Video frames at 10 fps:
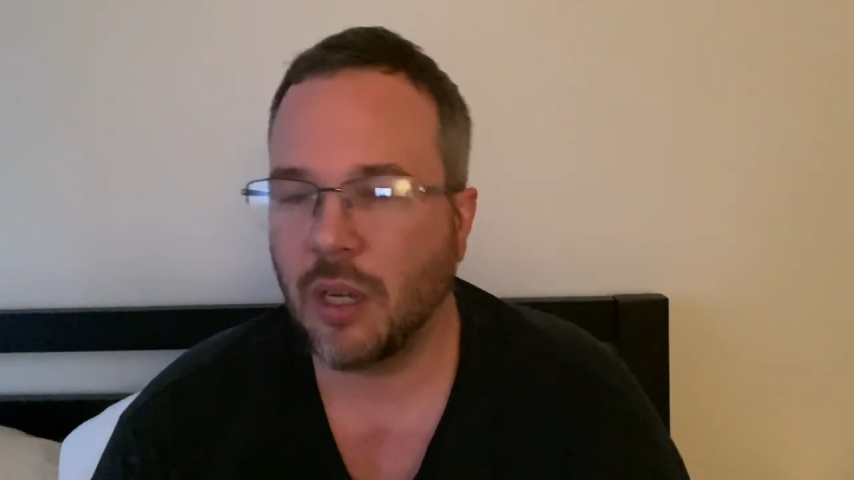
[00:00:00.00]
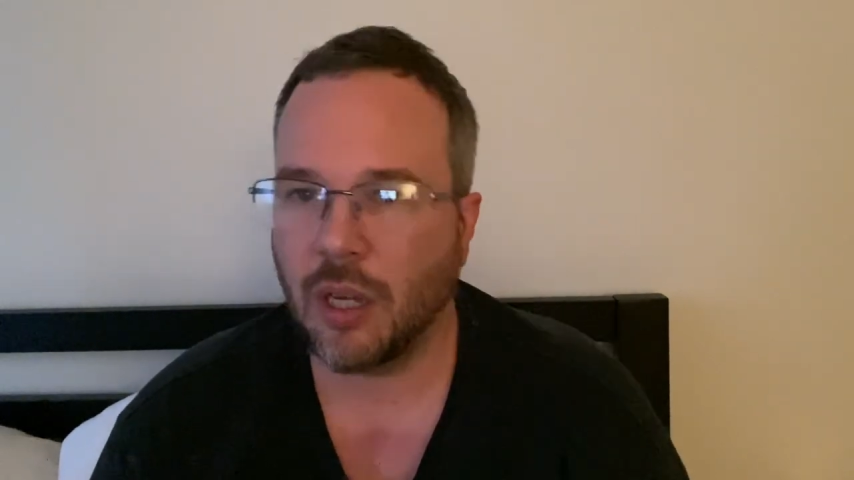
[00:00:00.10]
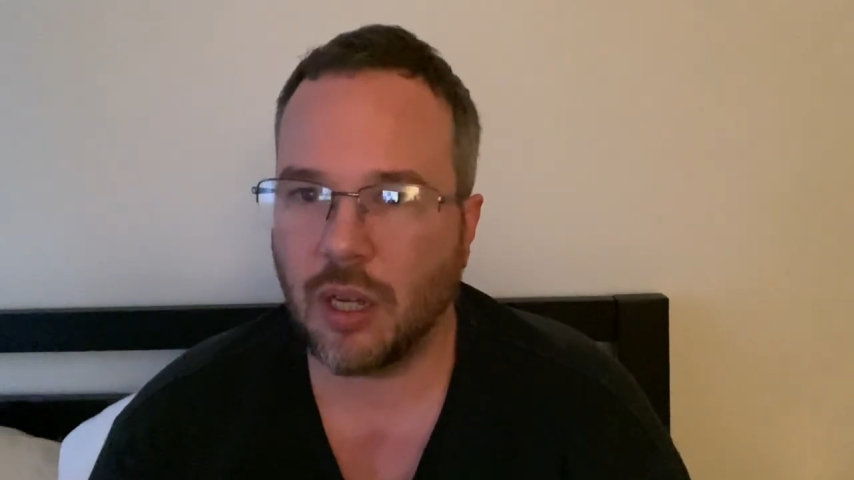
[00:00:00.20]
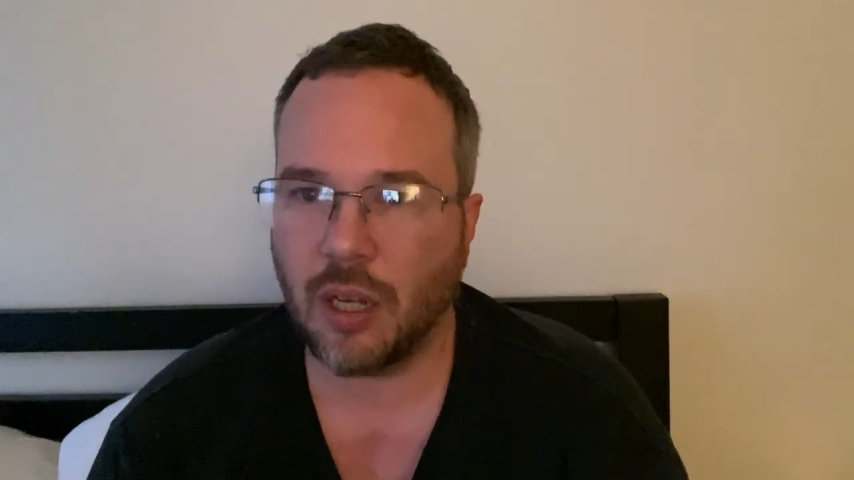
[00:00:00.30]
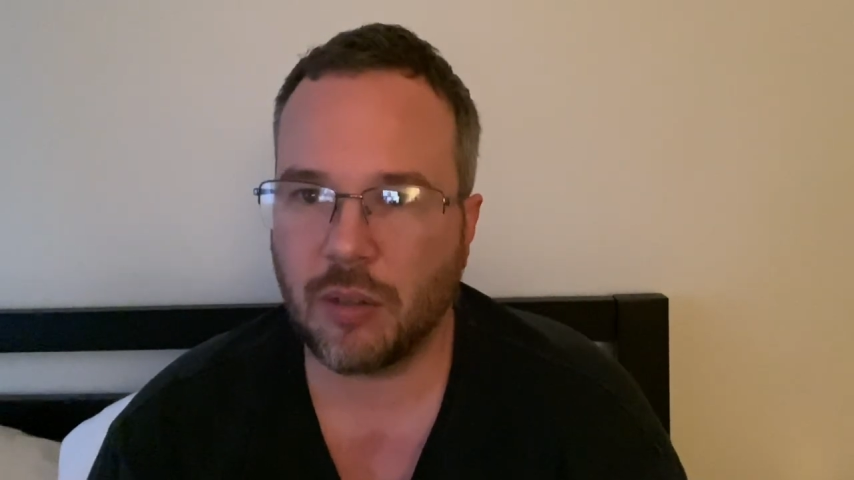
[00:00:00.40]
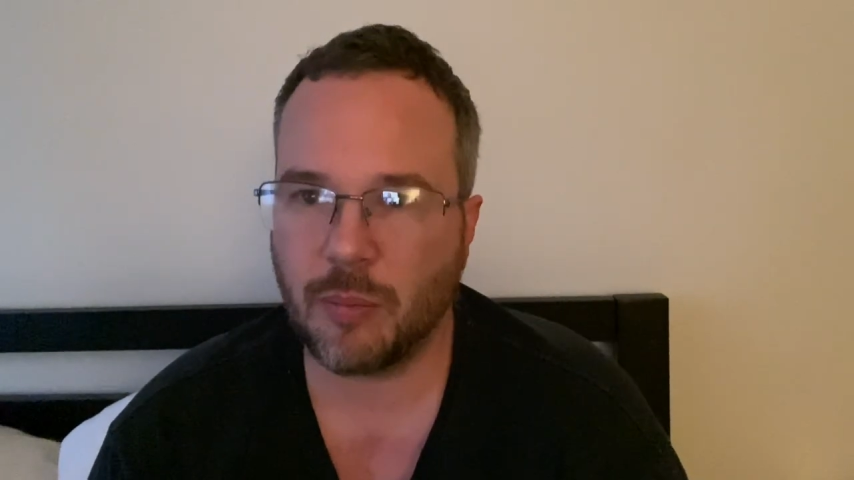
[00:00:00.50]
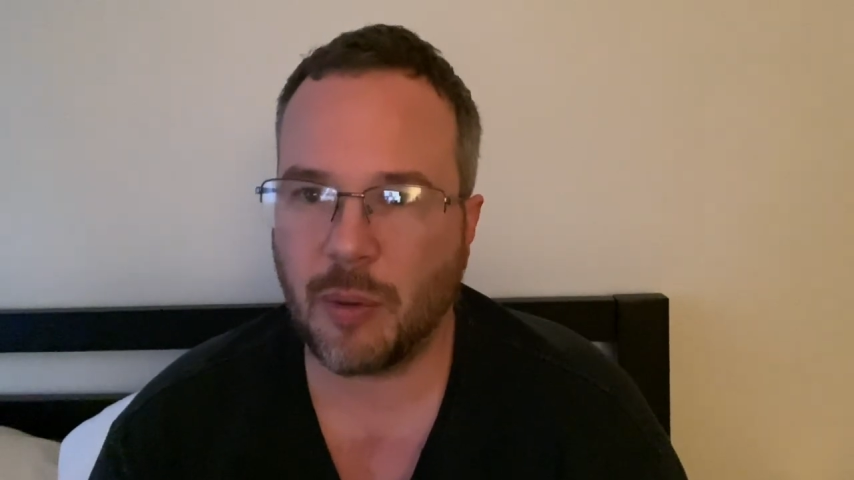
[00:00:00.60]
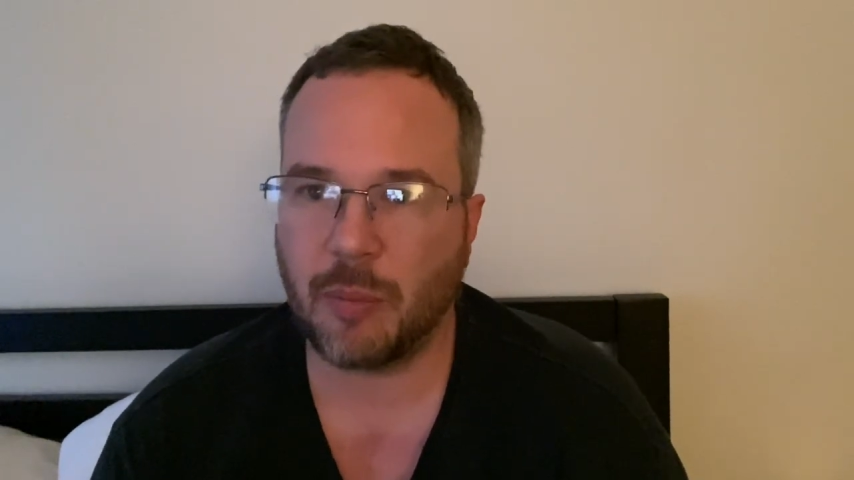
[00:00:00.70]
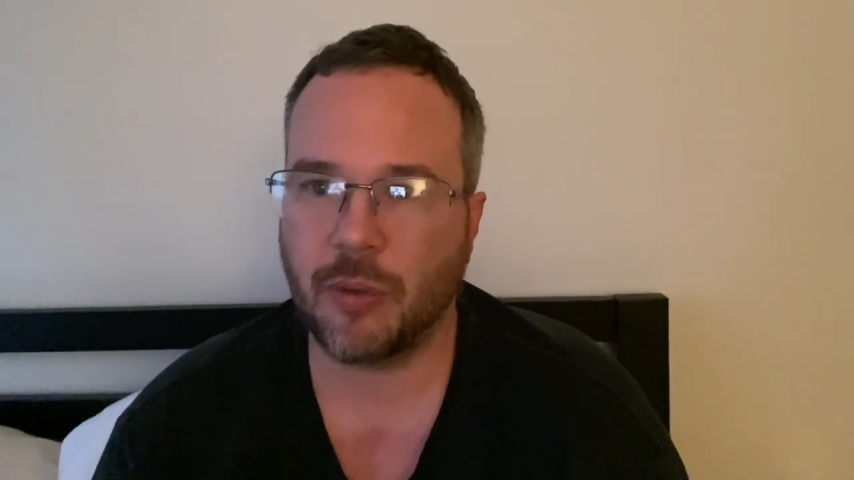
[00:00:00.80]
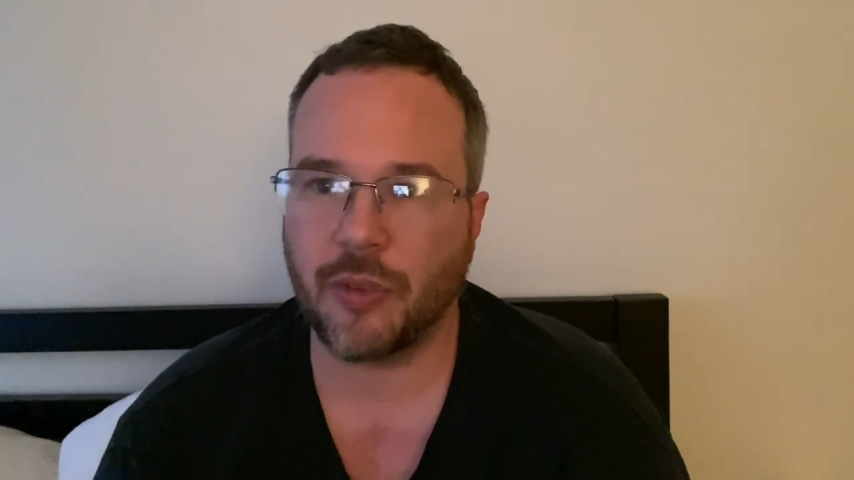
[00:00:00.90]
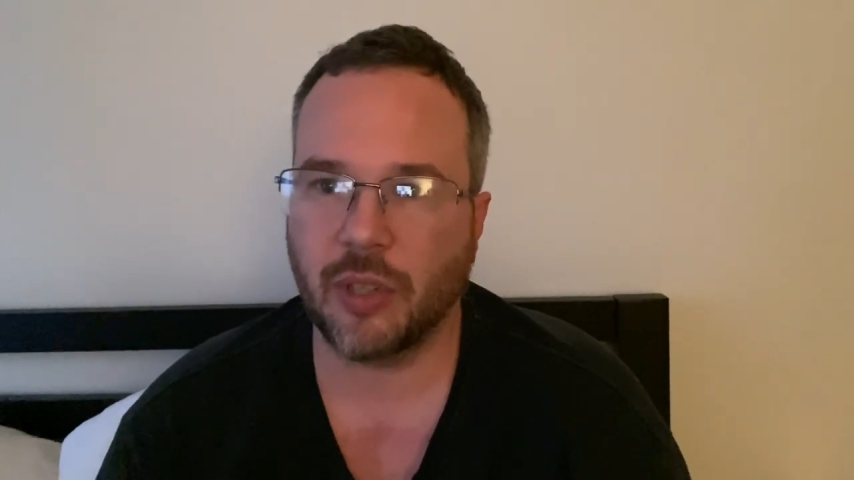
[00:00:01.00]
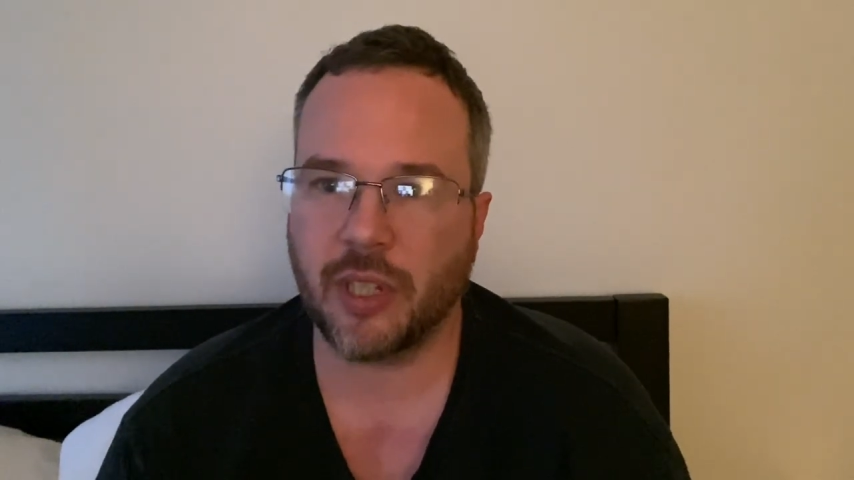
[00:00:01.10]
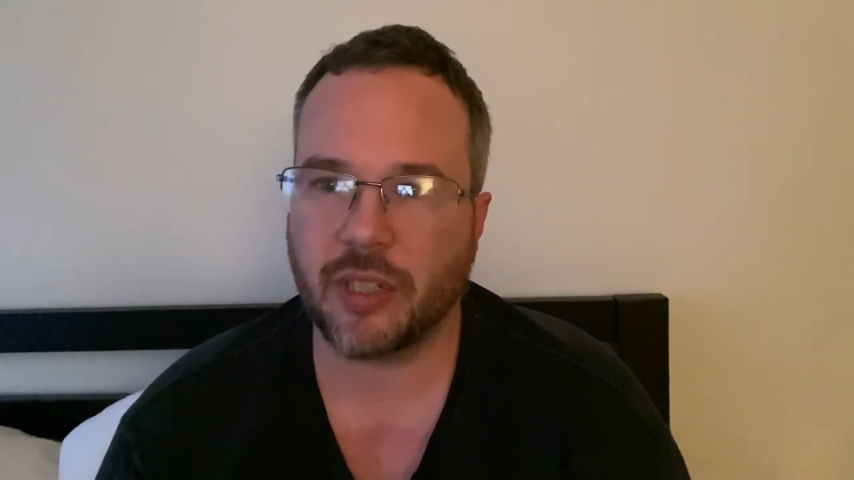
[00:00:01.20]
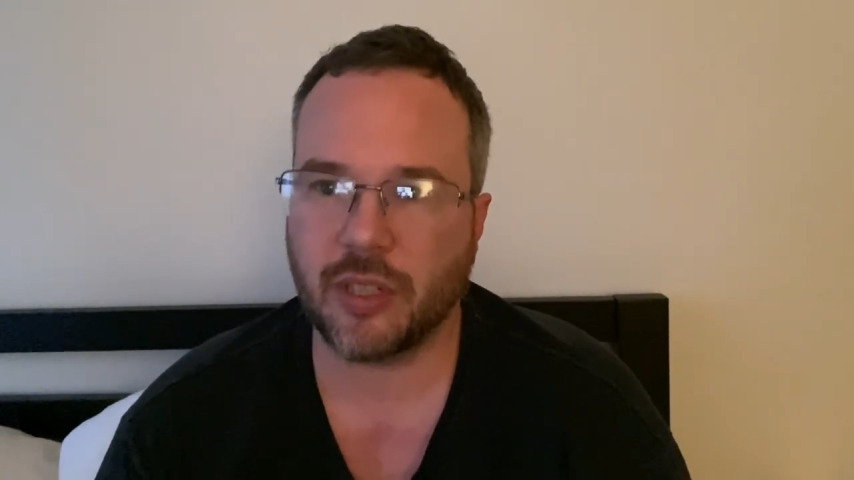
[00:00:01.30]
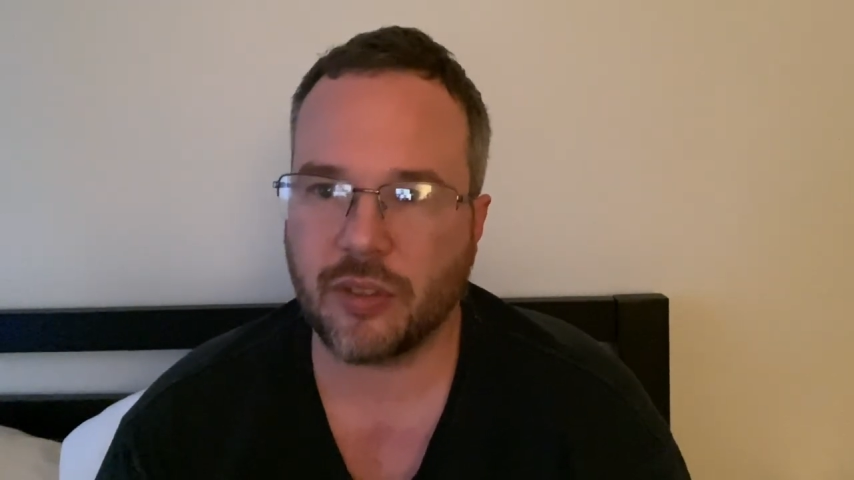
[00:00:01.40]
Uh, remember, if you
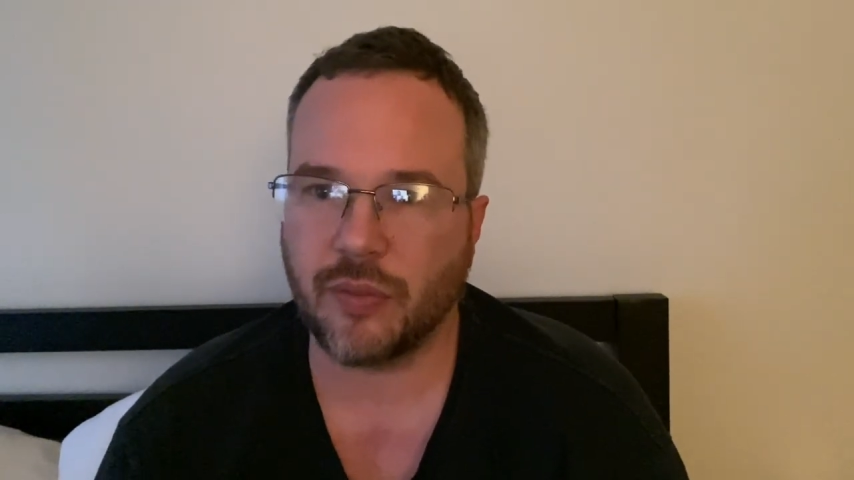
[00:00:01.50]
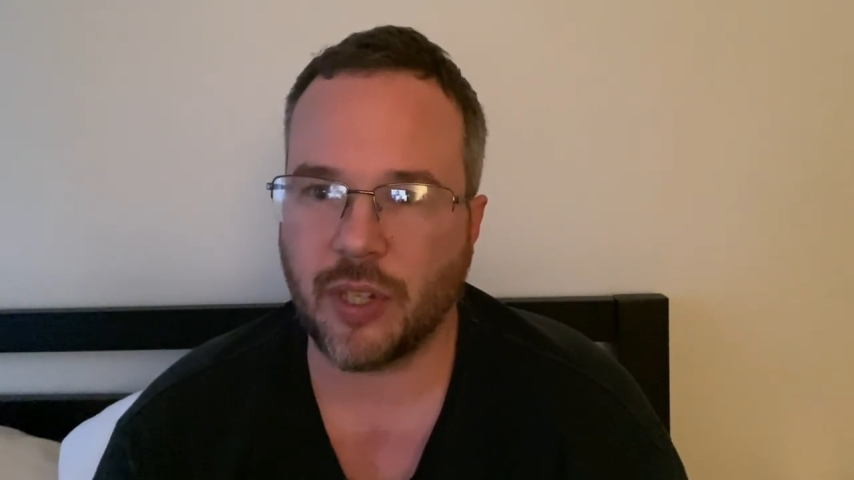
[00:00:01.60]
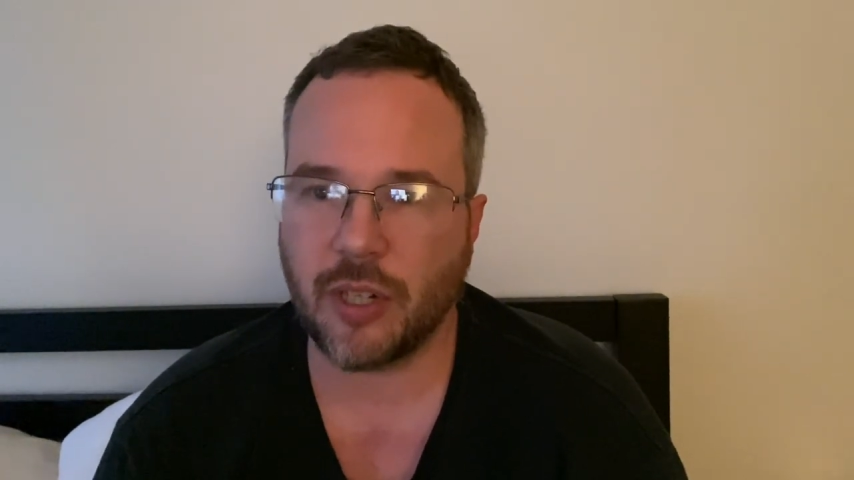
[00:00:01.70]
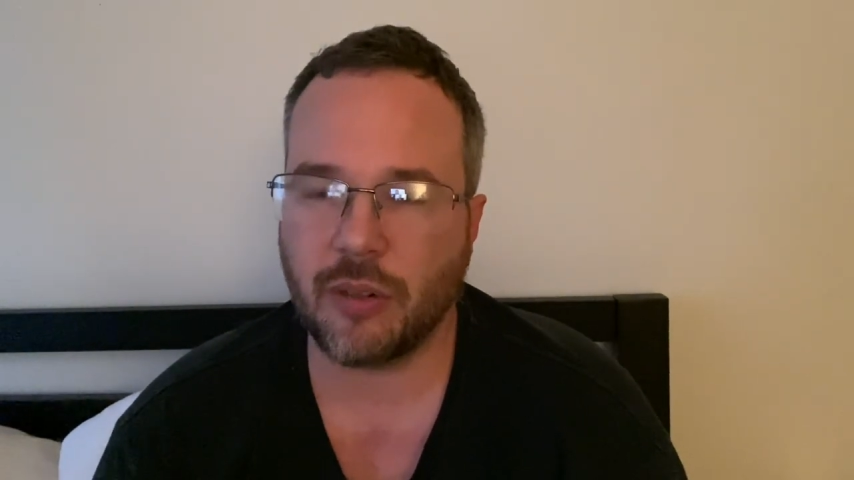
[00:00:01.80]
like this video,